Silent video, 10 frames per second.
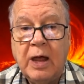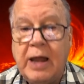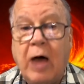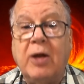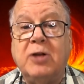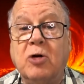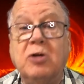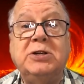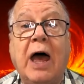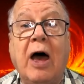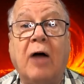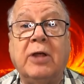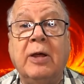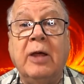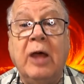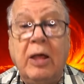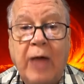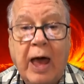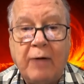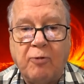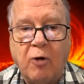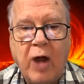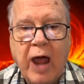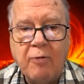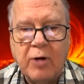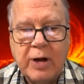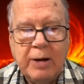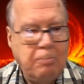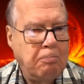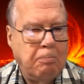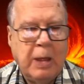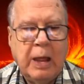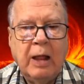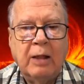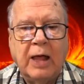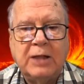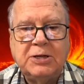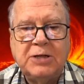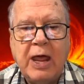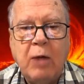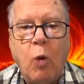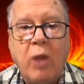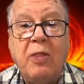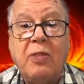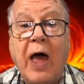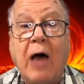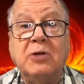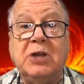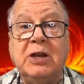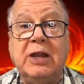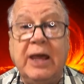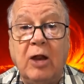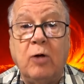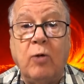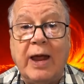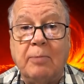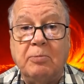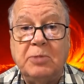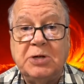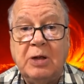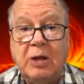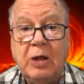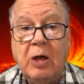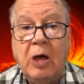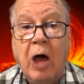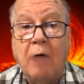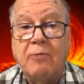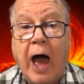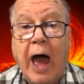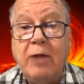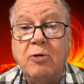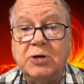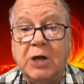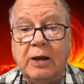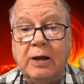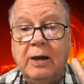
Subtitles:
Now, it turns out that for every, let's say, 1,000 kilograms of hydrogen